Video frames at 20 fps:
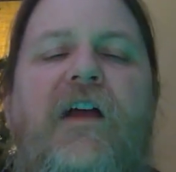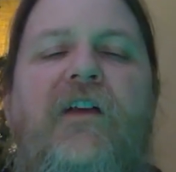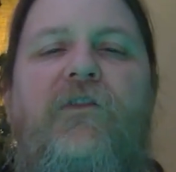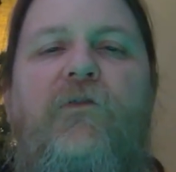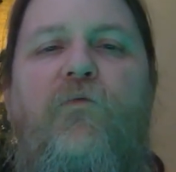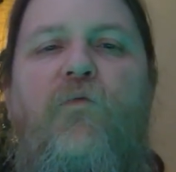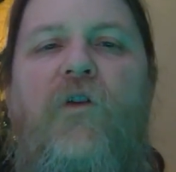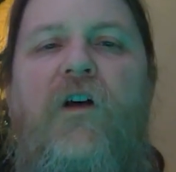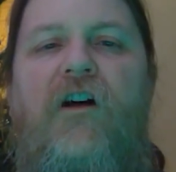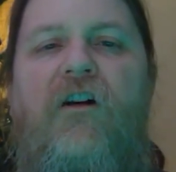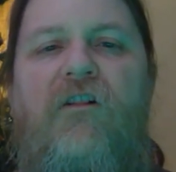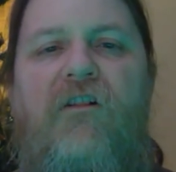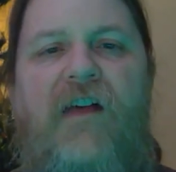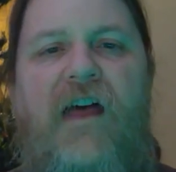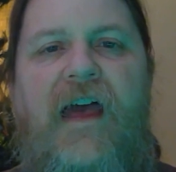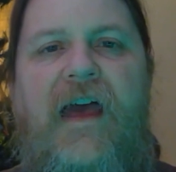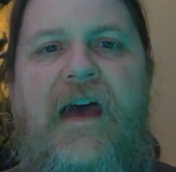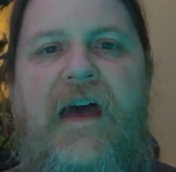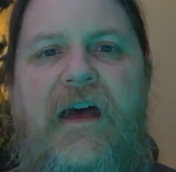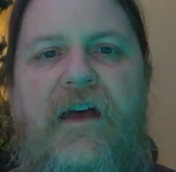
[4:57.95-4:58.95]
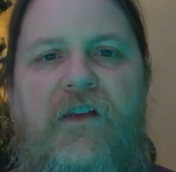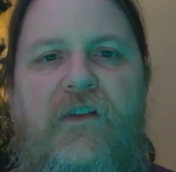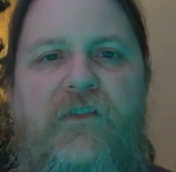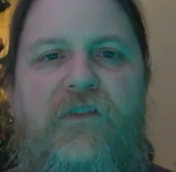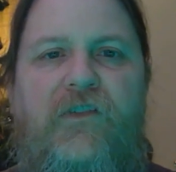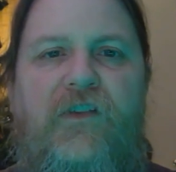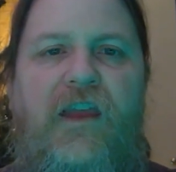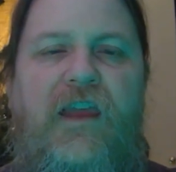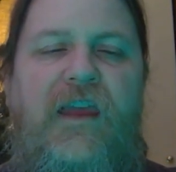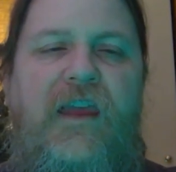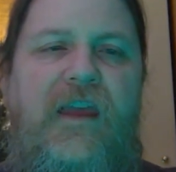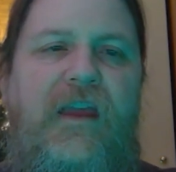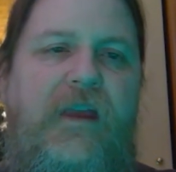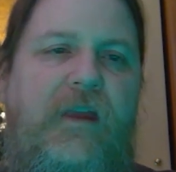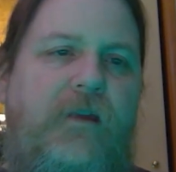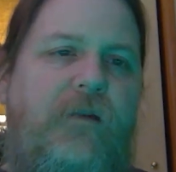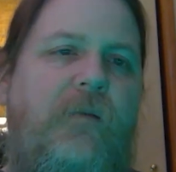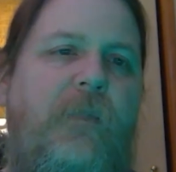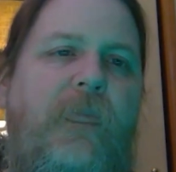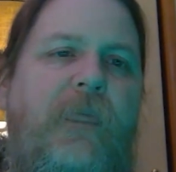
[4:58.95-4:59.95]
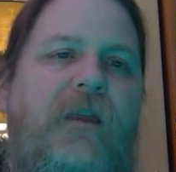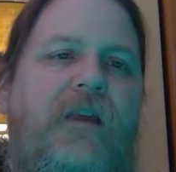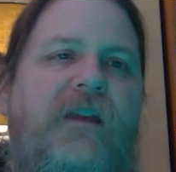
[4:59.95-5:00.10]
as well as a